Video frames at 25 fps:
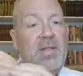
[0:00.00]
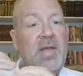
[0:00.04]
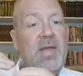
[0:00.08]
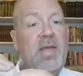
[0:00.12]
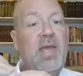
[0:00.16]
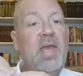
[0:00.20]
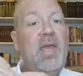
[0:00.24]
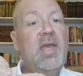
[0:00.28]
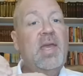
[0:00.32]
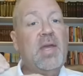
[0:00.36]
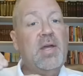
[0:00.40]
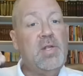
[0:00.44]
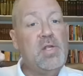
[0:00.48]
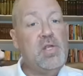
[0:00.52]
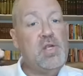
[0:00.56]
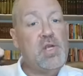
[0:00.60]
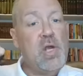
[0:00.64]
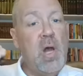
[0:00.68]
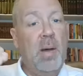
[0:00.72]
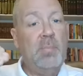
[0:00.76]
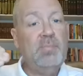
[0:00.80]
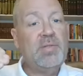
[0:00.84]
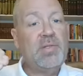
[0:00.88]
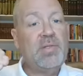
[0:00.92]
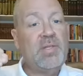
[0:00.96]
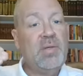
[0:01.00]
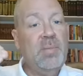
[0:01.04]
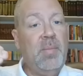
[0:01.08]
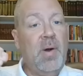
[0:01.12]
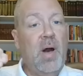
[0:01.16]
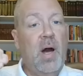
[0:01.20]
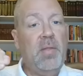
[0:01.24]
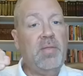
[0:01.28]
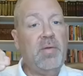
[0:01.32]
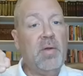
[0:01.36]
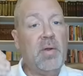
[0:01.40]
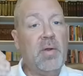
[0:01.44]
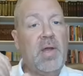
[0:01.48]
I think he could jump
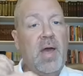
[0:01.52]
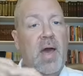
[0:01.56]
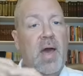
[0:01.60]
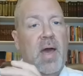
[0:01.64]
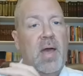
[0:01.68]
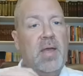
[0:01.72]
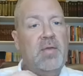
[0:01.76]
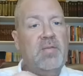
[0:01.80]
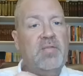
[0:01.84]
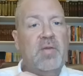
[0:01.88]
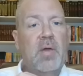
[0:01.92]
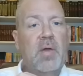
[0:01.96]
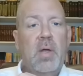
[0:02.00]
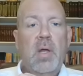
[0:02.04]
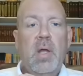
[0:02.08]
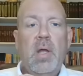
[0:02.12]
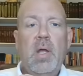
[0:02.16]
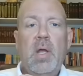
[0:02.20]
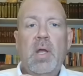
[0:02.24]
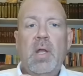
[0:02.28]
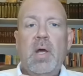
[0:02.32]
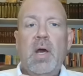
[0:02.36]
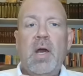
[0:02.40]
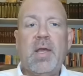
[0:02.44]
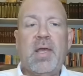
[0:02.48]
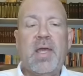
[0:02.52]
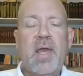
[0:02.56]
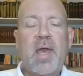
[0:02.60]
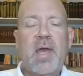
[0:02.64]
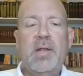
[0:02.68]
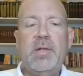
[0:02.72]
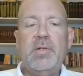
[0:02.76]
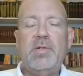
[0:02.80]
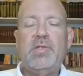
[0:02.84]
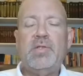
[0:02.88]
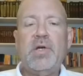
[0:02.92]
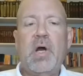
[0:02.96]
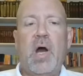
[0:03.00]
some other guys.
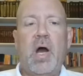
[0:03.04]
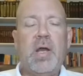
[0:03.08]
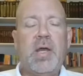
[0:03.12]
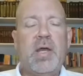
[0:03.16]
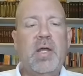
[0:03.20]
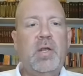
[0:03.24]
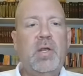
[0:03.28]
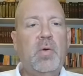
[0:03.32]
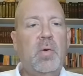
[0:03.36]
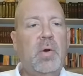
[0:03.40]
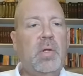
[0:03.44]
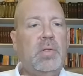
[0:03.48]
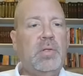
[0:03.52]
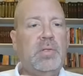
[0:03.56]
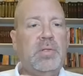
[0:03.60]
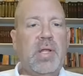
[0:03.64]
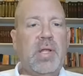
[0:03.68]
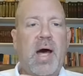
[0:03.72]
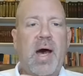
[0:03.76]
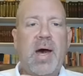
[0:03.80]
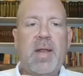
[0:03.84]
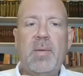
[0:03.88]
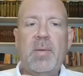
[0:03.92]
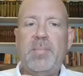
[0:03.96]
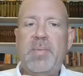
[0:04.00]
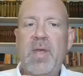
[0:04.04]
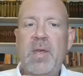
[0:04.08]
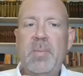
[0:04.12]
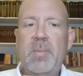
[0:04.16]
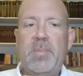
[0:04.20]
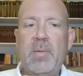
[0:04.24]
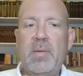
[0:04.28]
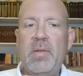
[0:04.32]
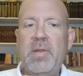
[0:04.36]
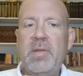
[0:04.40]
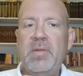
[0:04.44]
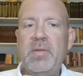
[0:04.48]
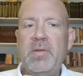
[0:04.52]
Again, talking to a lot of
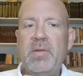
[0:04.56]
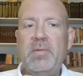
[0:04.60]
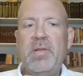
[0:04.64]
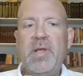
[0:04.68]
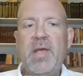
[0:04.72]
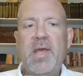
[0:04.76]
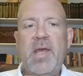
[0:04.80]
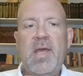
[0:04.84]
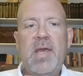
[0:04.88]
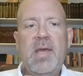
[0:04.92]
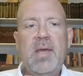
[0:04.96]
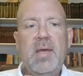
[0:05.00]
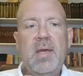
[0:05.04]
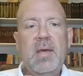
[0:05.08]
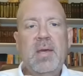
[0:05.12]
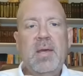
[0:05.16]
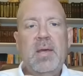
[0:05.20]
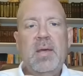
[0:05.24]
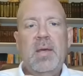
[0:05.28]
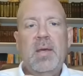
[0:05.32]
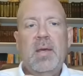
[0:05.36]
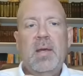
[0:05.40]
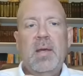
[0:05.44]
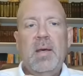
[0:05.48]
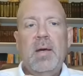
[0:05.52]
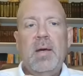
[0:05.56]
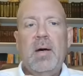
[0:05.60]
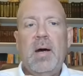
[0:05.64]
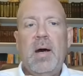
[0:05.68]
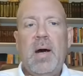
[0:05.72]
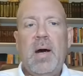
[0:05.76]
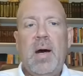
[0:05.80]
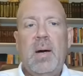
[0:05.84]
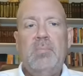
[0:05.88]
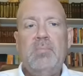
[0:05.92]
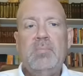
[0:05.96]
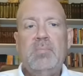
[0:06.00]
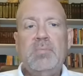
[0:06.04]
people in the league,
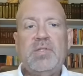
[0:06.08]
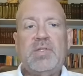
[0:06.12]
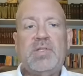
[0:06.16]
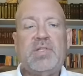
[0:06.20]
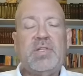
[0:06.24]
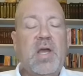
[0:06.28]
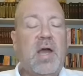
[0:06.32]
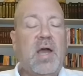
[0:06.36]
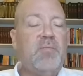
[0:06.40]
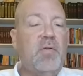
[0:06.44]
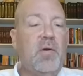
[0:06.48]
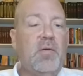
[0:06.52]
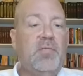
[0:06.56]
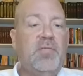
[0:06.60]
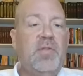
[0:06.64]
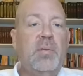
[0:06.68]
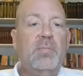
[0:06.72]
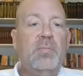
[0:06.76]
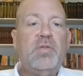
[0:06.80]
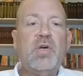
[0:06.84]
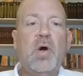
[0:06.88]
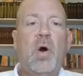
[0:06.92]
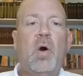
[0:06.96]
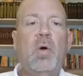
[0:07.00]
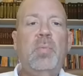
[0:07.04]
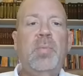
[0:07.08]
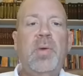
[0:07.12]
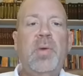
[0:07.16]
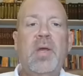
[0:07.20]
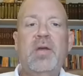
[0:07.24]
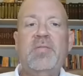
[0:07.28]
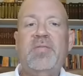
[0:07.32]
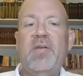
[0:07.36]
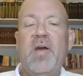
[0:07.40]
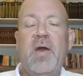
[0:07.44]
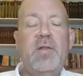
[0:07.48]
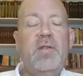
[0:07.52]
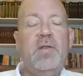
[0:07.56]
several of them told
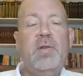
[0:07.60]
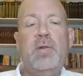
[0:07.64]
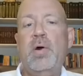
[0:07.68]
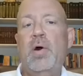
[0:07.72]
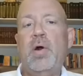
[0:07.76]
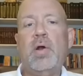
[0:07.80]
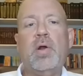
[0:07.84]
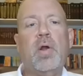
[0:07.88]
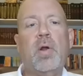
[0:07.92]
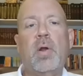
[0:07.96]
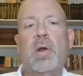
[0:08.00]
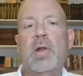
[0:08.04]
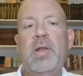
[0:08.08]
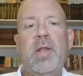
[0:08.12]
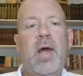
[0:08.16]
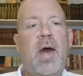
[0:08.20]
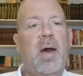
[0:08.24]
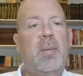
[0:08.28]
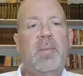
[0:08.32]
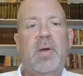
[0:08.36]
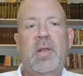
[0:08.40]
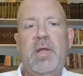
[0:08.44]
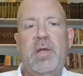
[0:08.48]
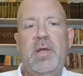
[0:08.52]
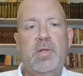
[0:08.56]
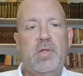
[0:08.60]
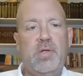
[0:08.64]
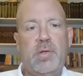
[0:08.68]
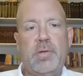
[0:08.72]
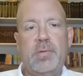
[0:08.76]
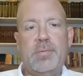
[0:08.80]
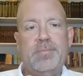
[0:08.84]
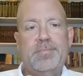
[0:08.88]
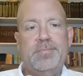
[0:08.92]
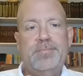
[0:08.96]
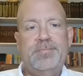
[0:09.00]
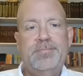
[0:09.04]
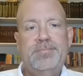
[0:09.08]
me if Hendon Hooker had not been
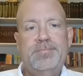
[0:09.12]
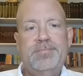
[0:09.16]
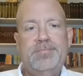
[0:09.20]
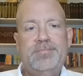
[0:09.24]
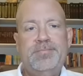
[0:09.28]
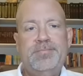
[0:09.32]
injured,